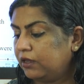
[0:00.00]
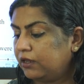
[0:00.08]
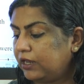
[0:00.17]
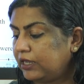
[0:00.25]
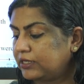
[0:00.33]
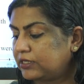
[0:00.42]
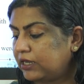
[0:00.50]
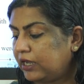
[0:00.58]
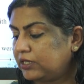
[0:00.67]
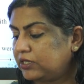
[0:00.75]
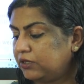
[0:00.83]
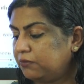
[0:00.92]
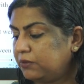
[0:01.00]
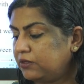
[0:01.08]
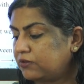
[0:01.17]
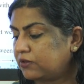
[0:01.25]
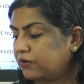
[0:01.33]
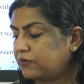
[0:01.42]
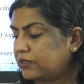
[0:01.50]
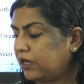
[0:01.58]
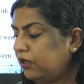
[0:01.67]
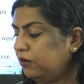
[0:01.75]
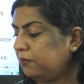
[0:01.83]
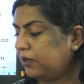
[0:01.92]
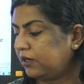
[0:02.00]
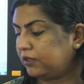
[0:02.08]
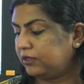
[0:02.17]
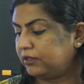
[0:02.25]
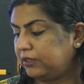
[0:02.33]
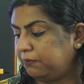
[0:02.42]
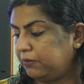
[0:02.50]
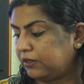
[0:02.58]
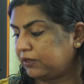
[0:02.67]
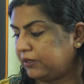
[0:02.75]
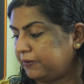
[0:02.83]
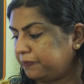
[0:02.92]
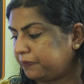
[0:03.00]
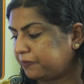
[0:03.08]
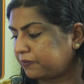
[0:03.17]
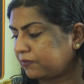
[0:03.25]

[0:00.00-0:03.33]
Next, achievements of Salumarada Timmaka.